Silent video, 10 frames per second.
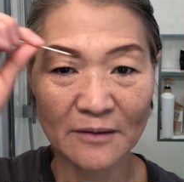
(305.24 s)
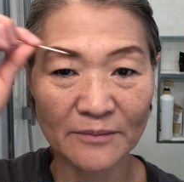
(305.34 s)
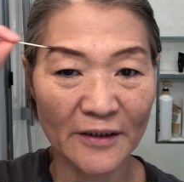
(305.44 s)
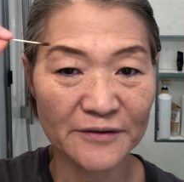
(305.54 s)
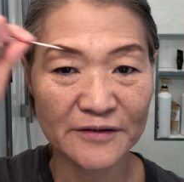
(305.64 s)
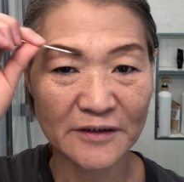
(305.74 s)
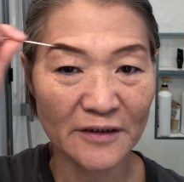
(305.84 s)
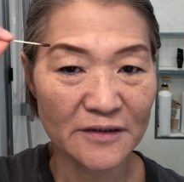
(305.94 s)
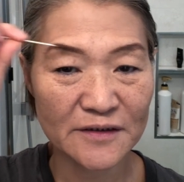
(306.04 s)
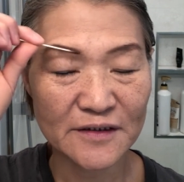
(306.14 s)
but
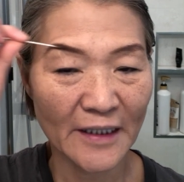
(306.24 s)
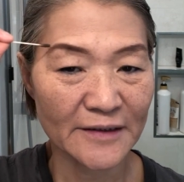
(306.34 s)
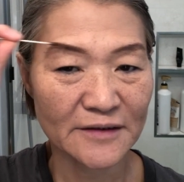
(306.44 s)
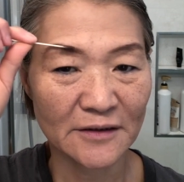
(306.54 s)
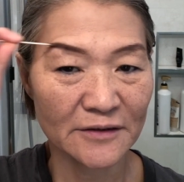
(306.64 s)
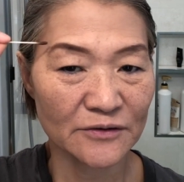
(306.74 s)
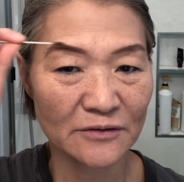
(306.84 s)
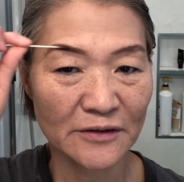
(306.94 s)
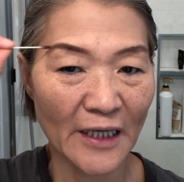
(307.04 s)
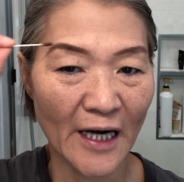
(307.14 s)
size a little
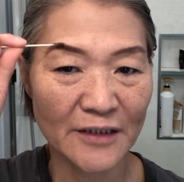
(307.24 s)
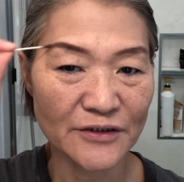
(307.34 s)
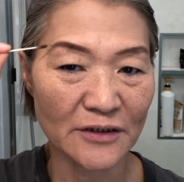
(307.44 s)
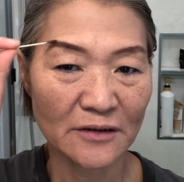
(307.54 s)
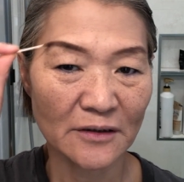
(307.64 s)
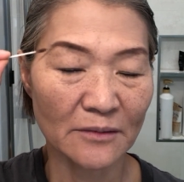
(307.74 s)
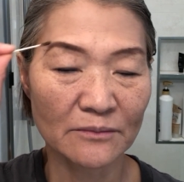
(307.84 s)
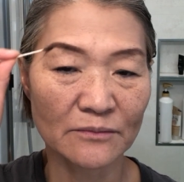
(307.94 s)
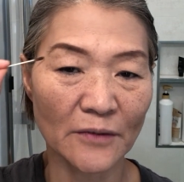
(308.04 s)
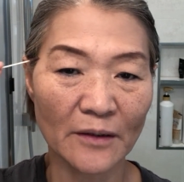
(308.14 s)
larger, a
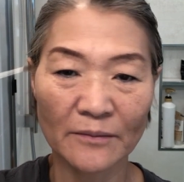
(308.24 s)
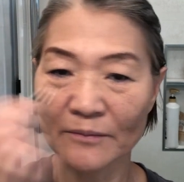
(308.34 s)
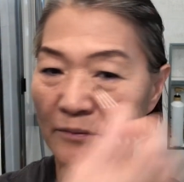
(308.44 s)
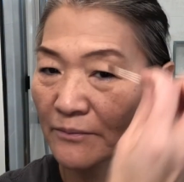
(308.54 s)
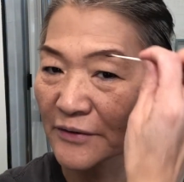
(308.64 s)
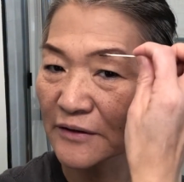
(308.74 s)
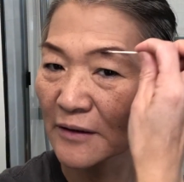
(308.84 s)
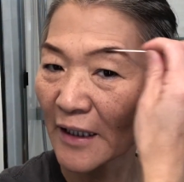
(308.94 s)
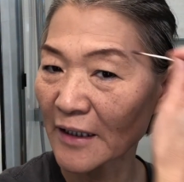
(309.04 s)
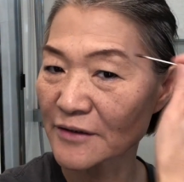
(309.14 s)
bit
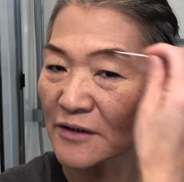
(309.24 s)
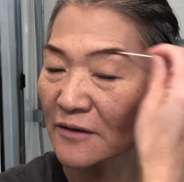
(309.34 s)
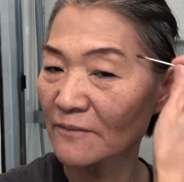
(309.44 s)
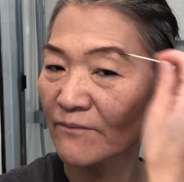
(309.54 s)
larger.